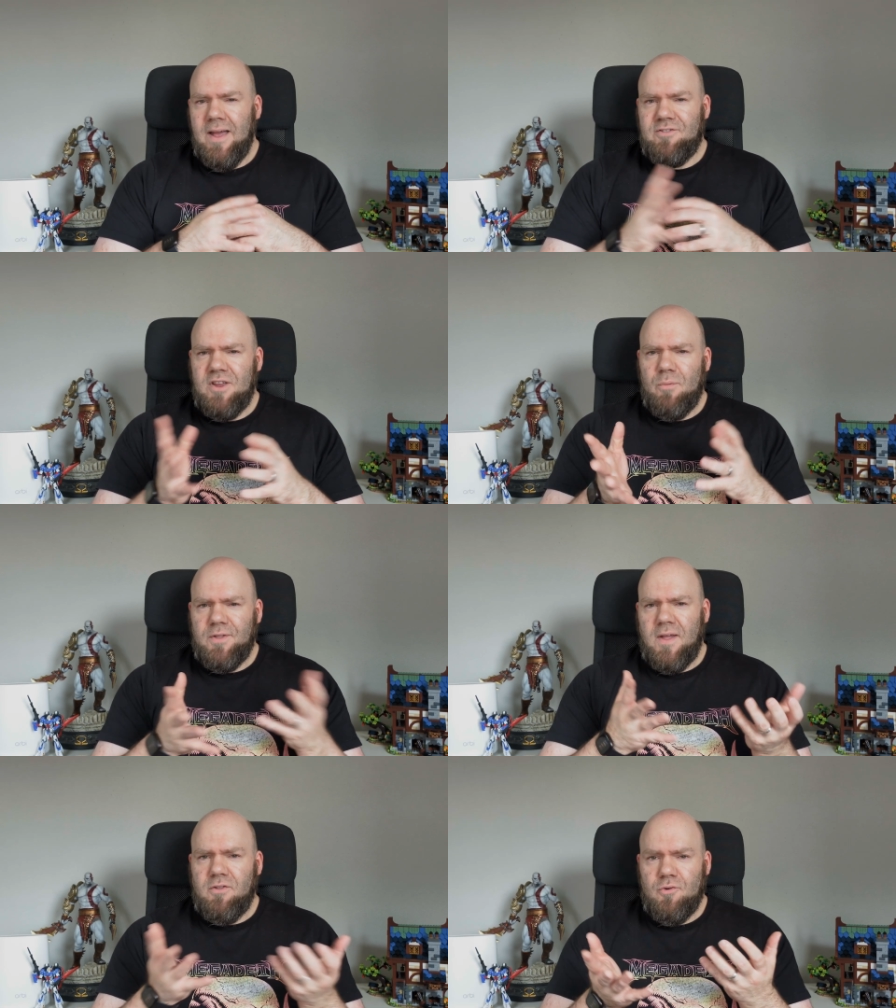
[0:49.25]
and see
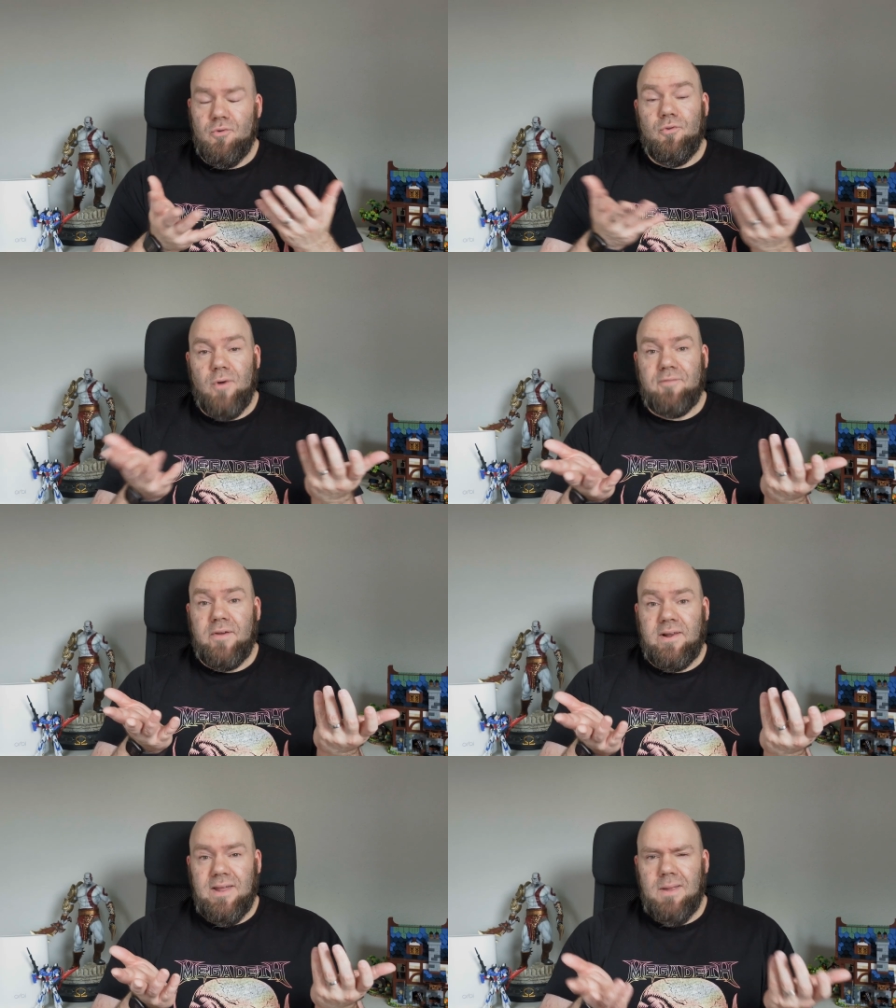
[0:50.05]
what they do
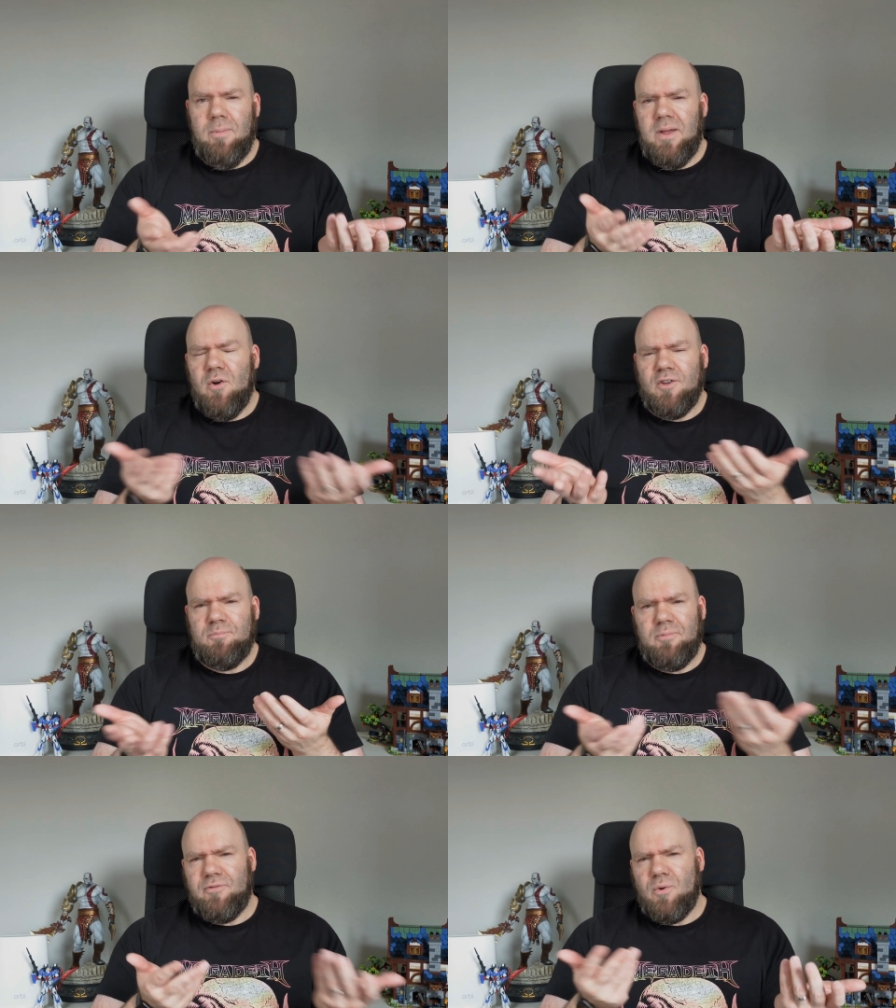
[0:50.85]
graphically
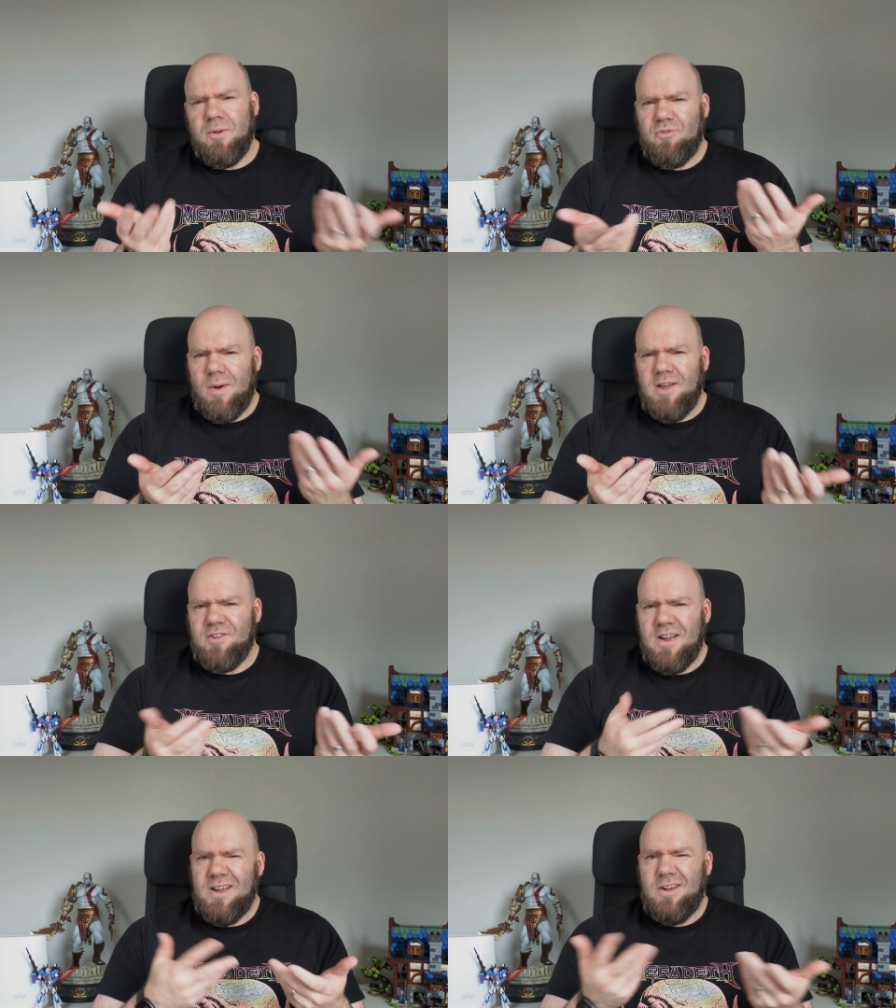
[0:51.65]
because performance
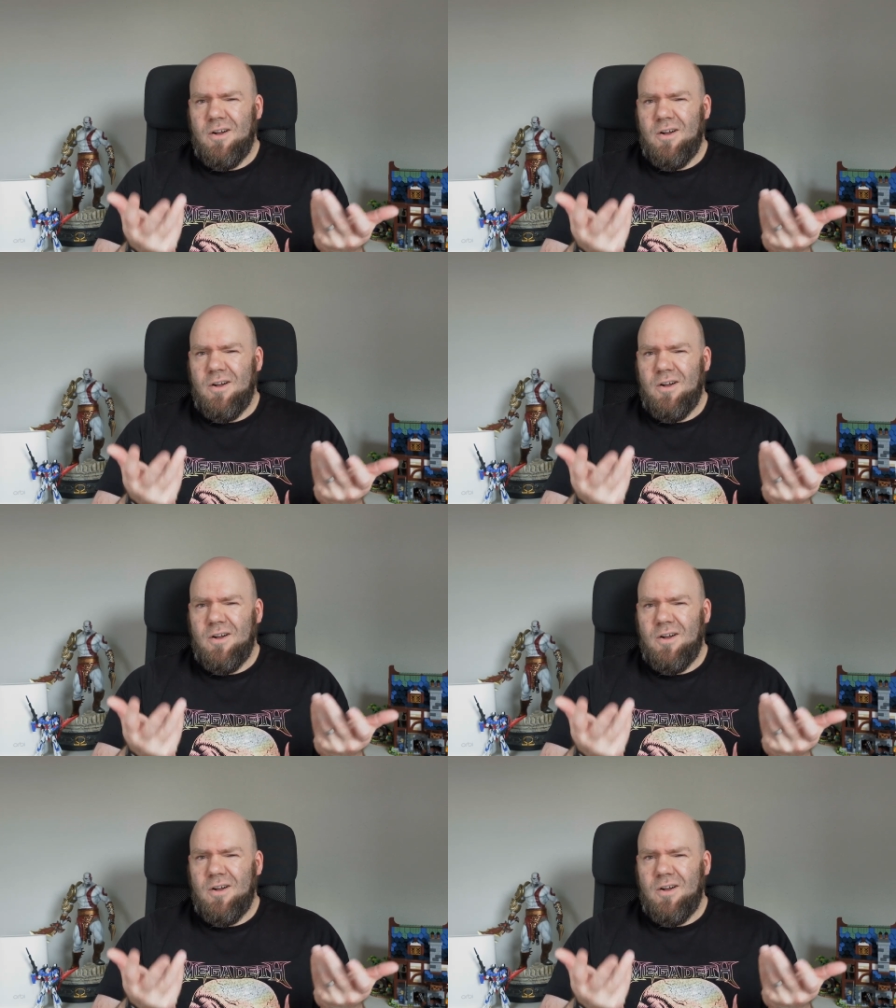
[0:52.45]
wise I